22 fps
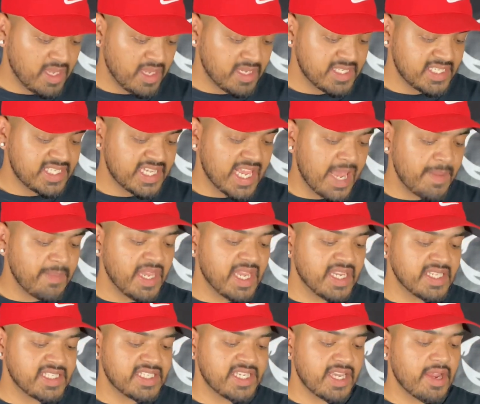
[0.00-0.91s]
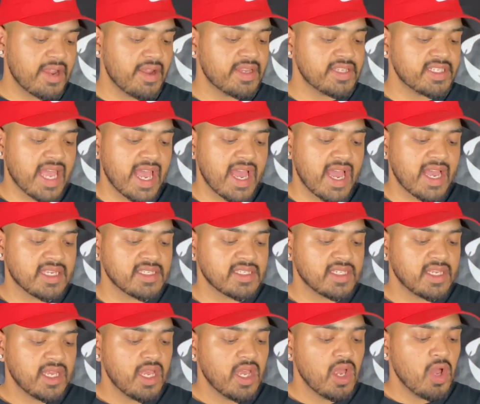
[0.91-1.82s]
Sammy Gutierrez
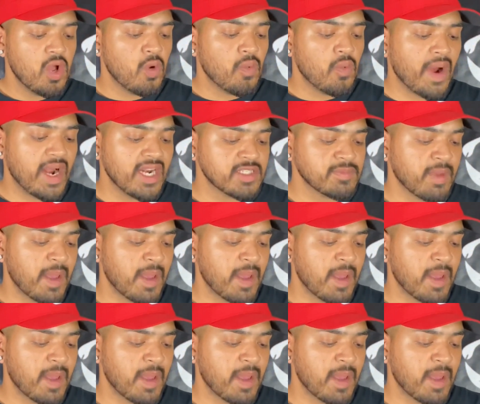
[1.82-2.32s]
asks, why does